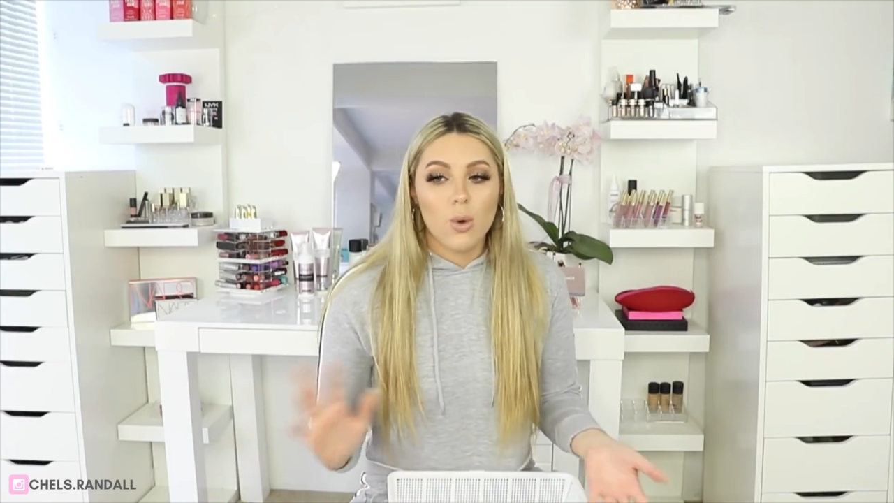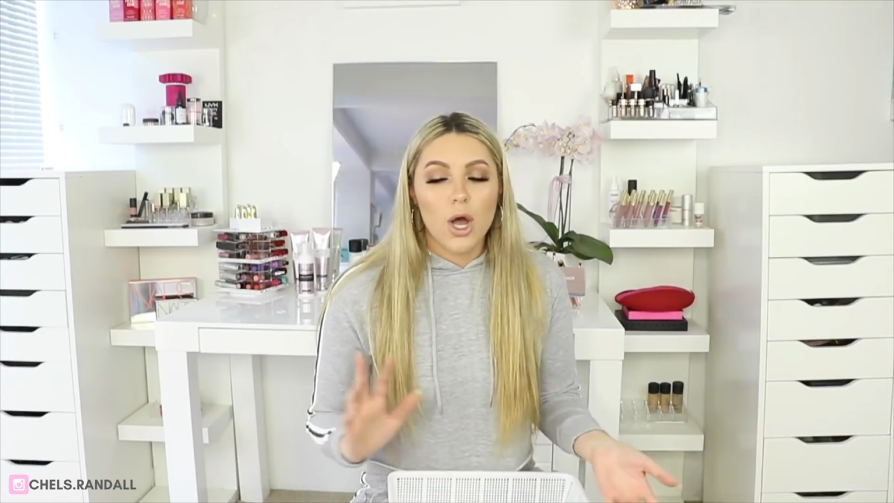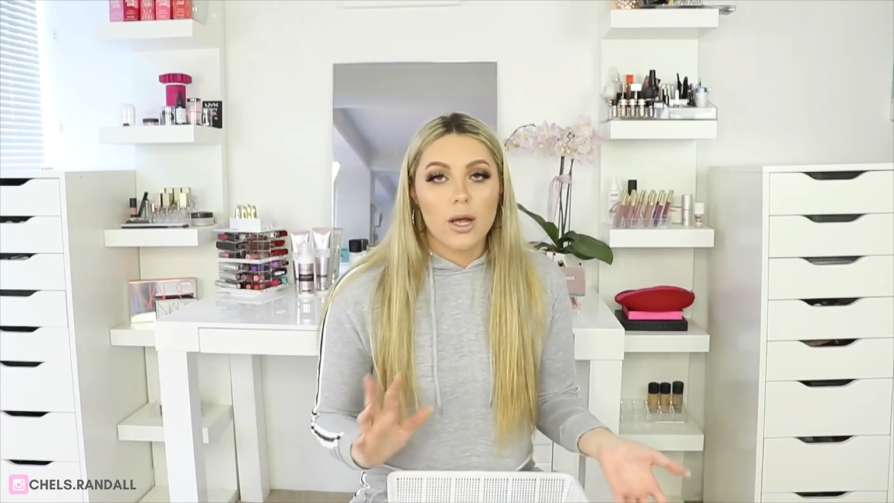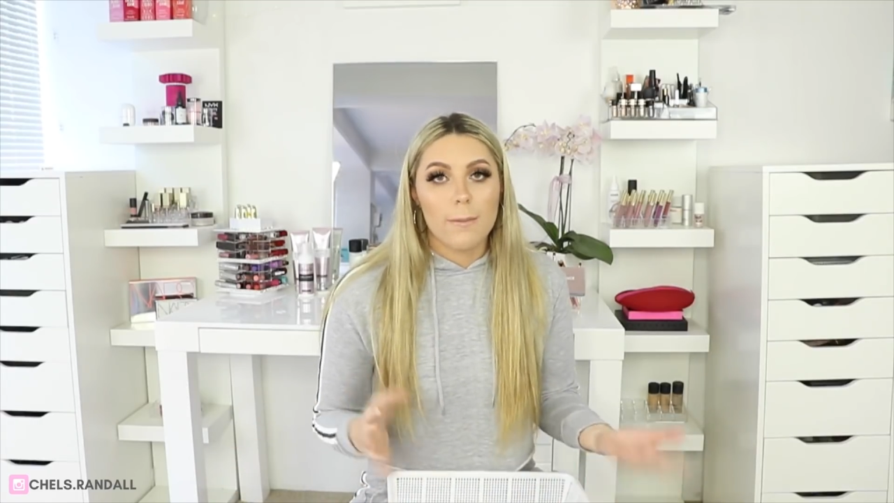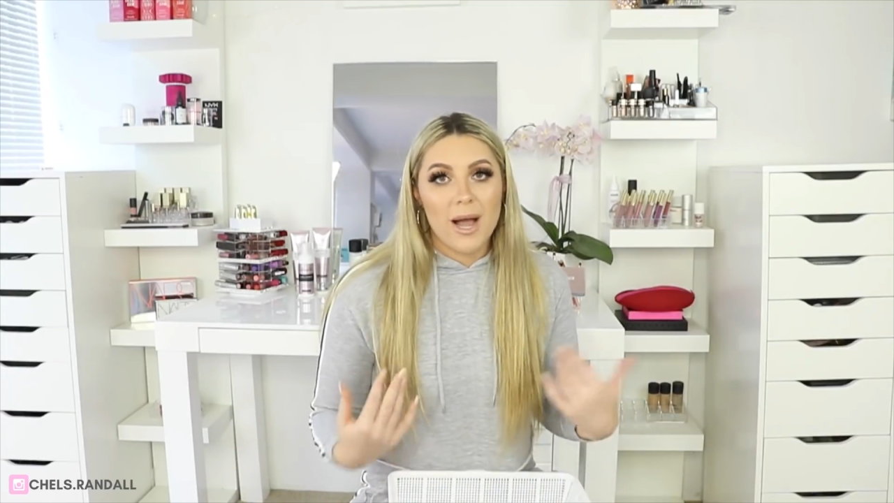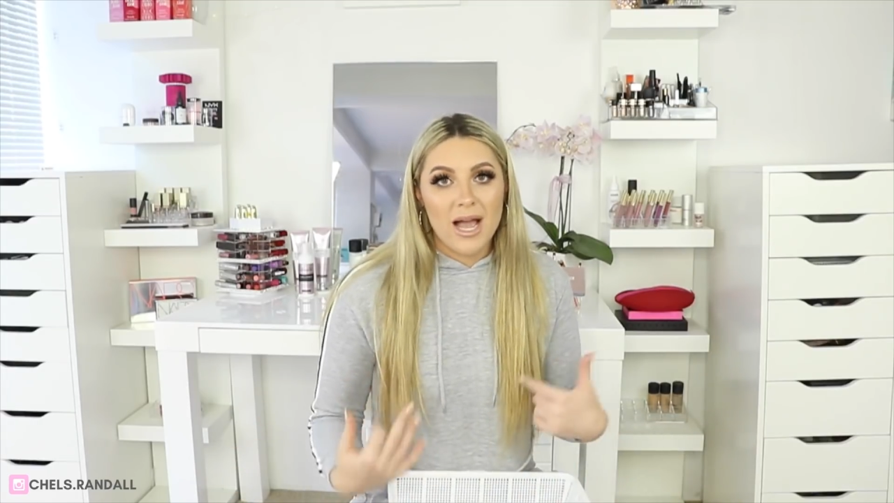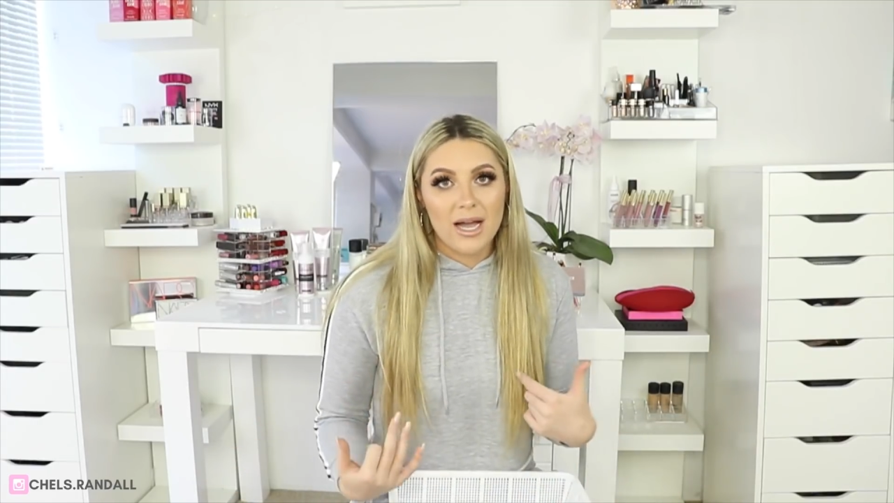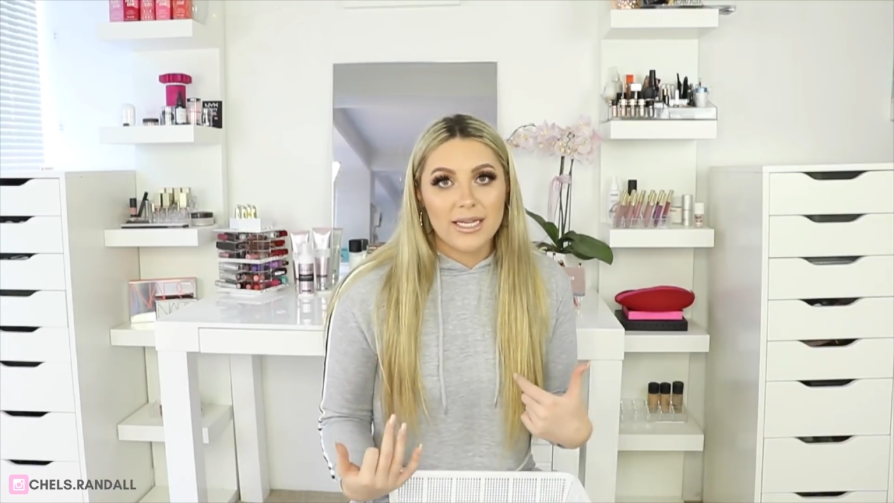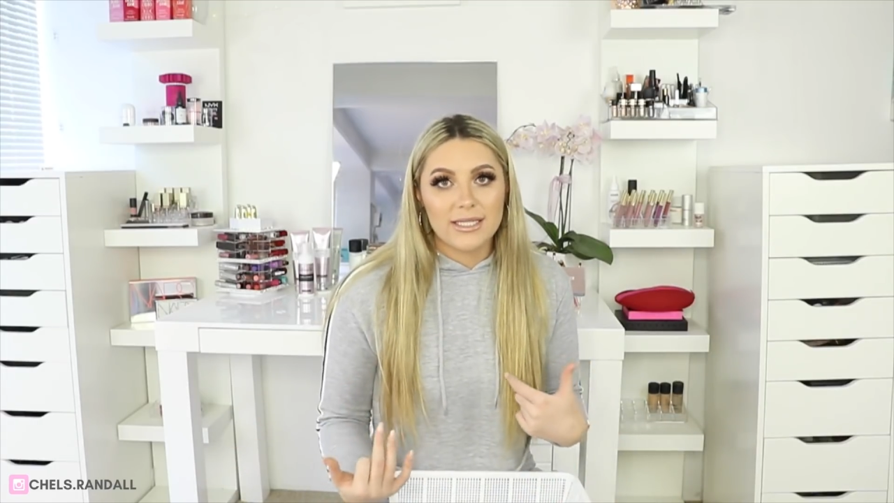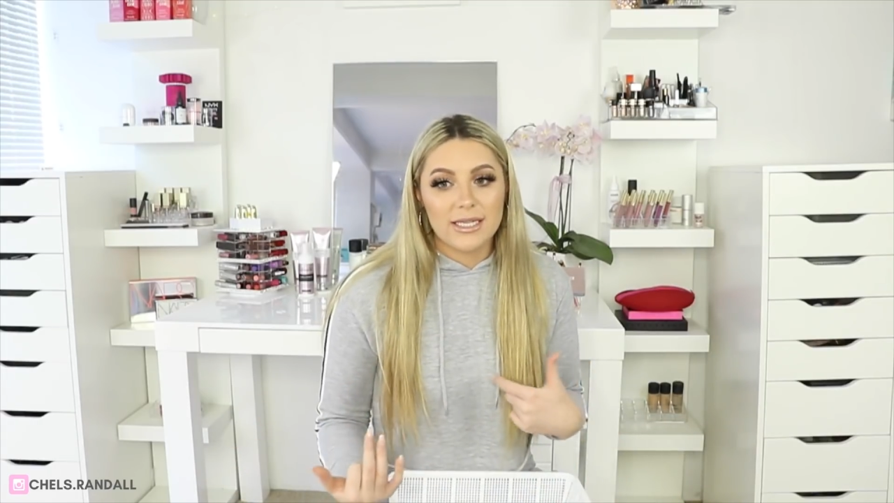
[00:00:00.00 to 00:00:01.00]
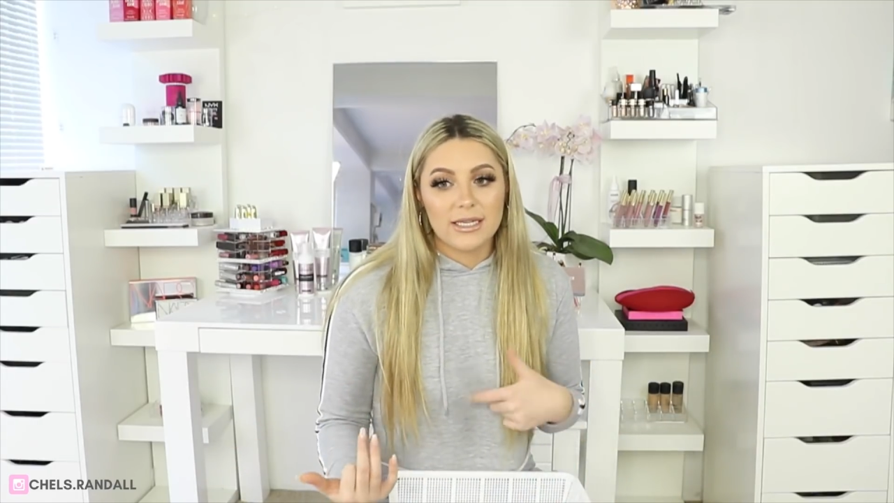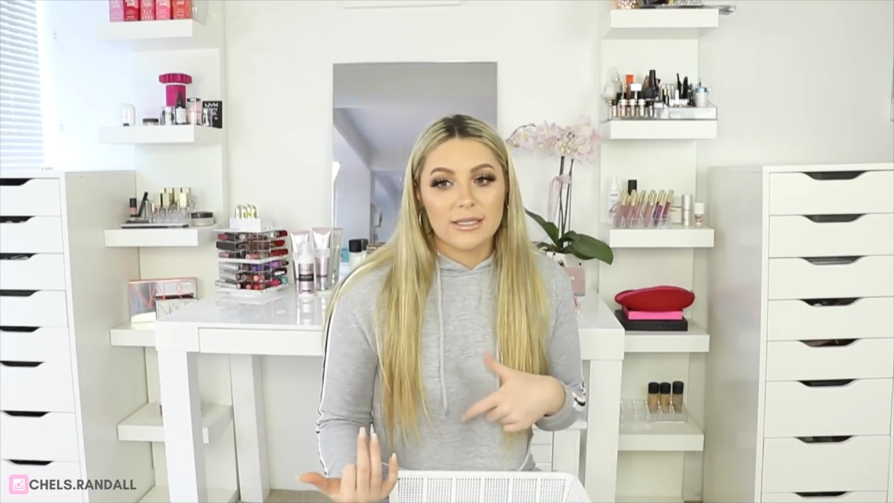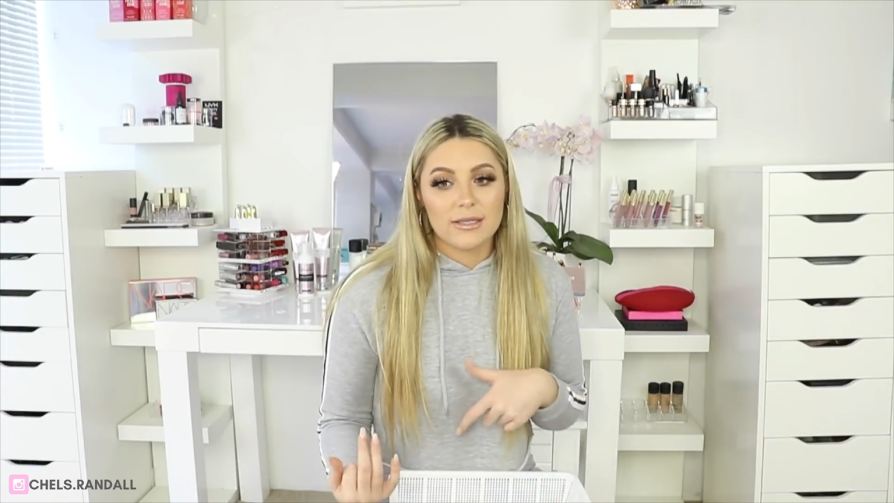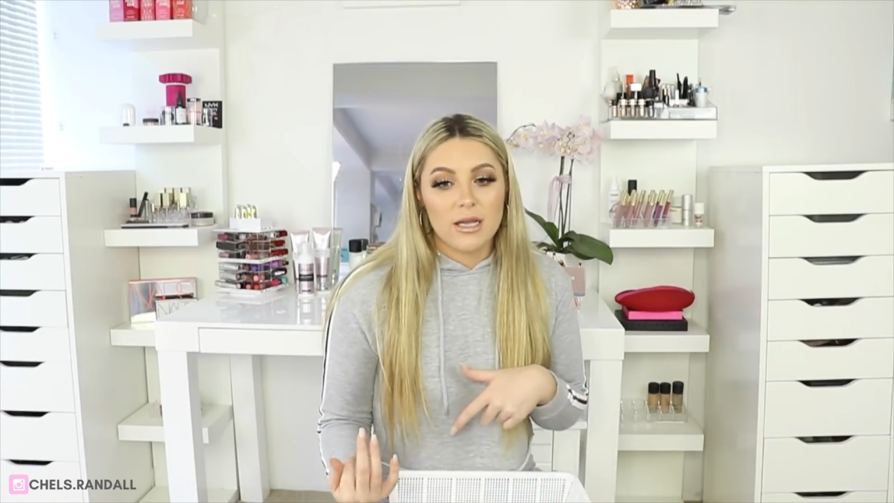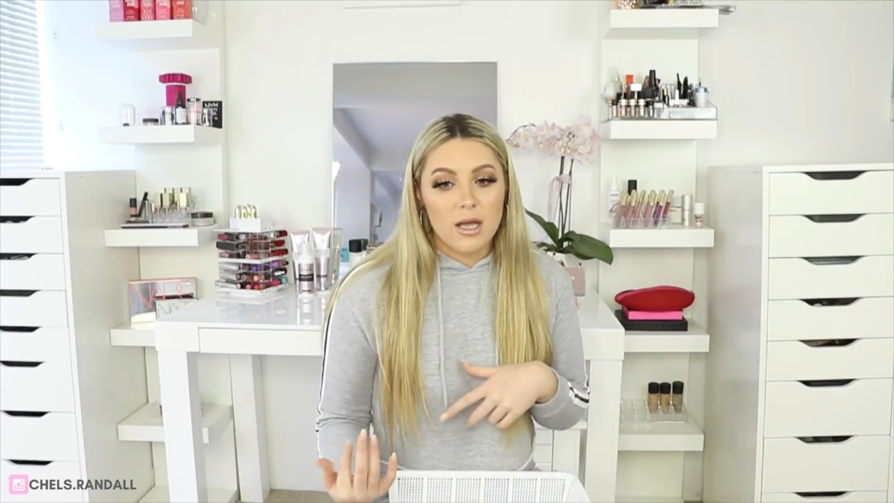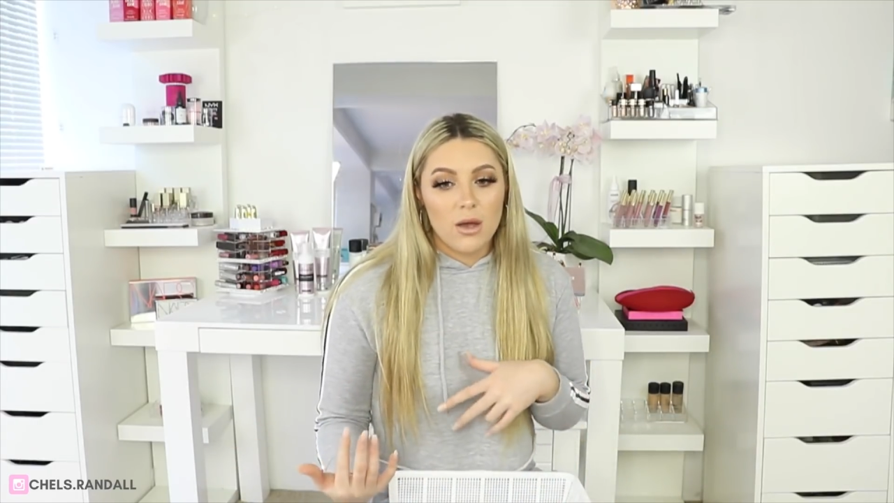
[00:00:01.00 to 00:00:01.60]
work my ideas